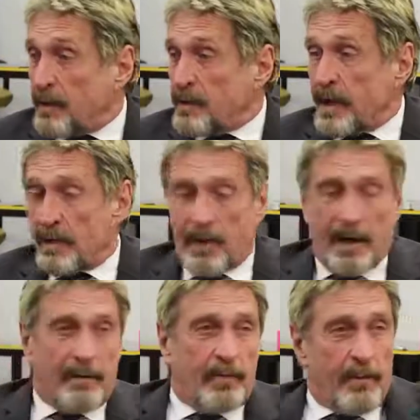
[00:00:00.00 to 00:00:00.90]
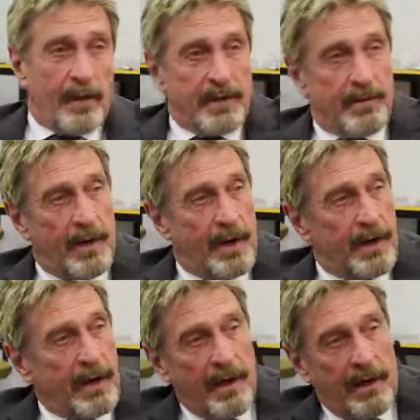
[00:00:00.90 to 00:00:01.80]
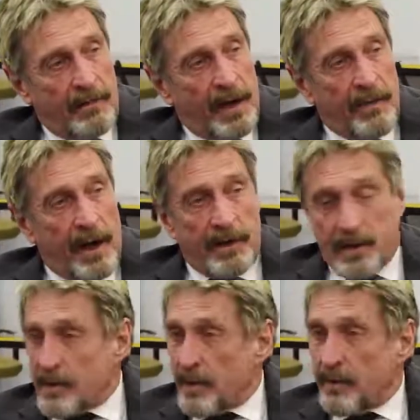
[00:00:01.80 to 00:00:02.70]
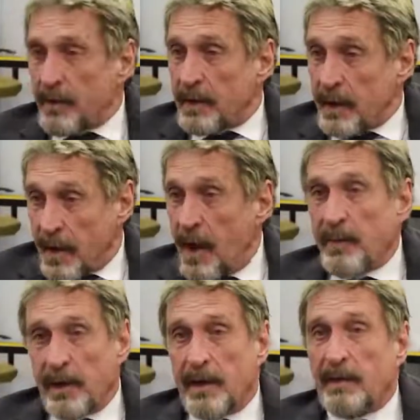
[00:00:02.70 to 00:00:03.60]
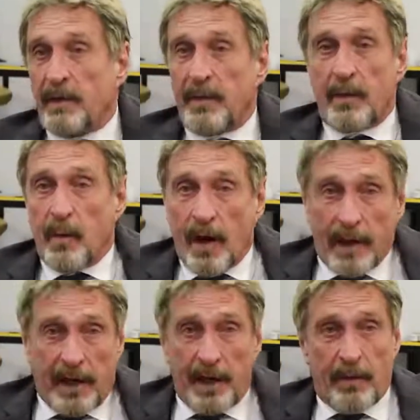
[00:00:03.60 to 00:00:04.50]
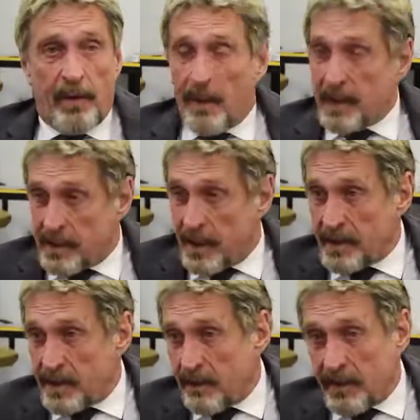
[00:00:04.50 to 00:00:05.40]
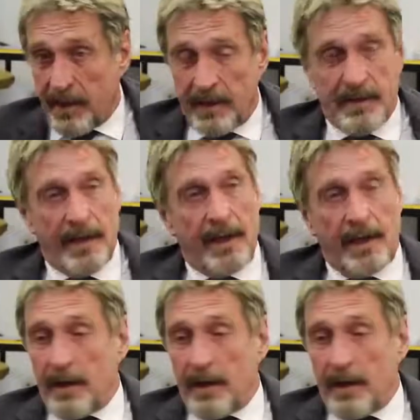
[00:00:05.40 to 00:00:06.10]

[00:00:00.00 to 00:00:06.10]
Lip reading: you say, well, I want my main server in the company to be where I keep all my sensitive things.